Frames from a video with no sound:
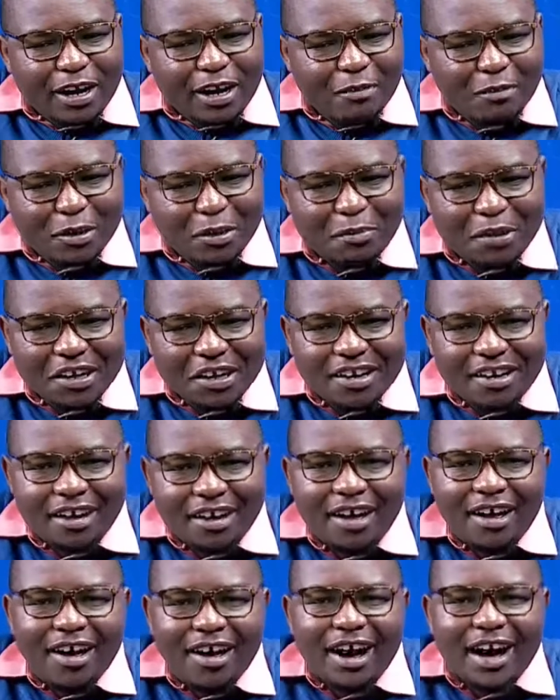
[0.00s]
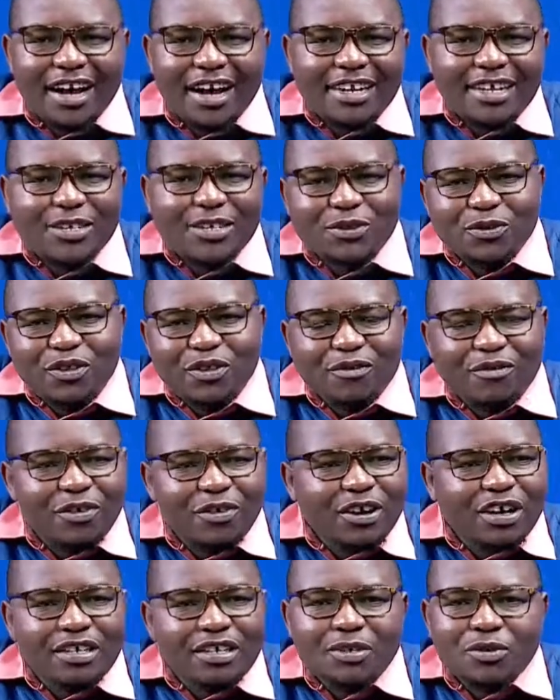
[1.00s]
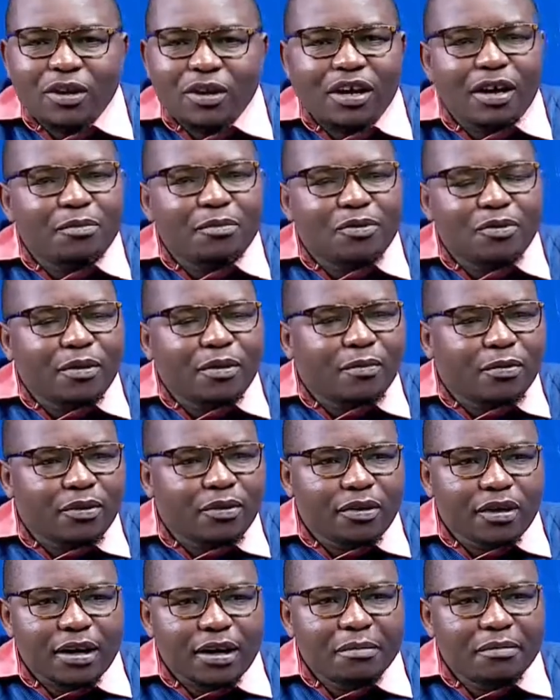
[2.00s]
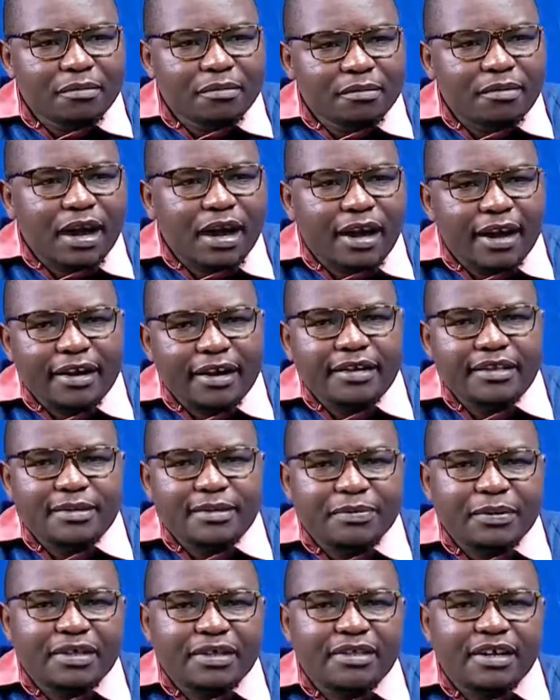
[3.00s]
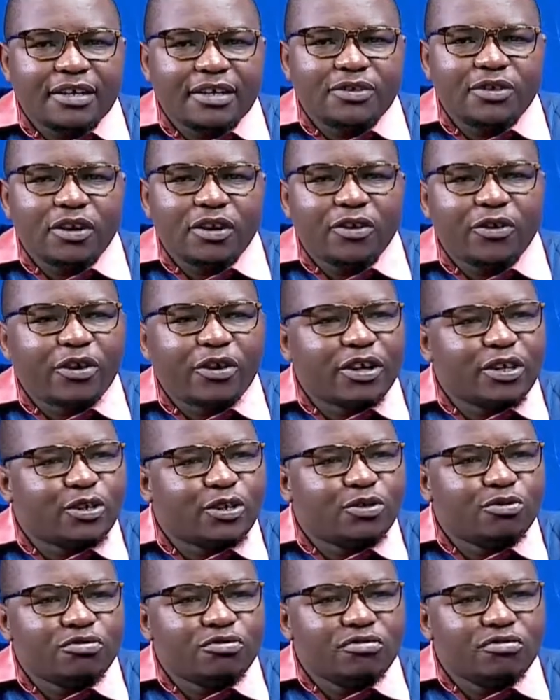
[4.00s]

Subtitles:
welcoming me, and to the viewers, welcome to the program. I anticipate that you are going